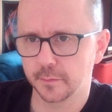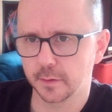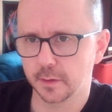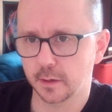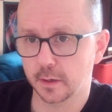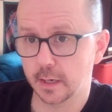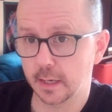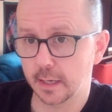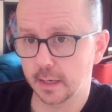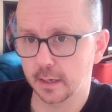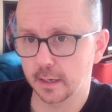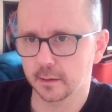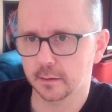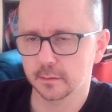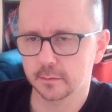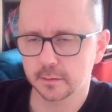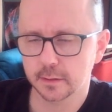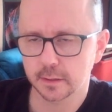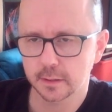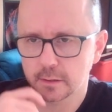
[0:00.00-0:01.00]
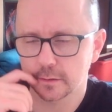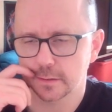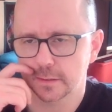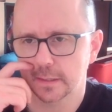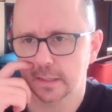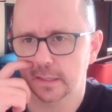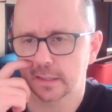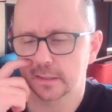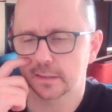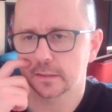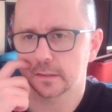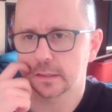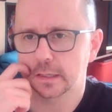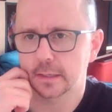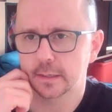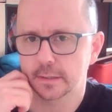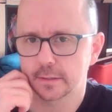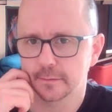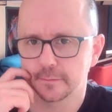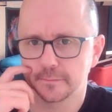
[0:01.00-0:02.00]
IL, the content
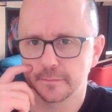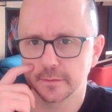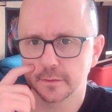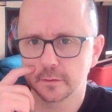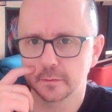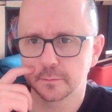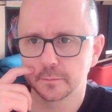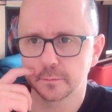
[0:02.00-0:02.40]
letters of film,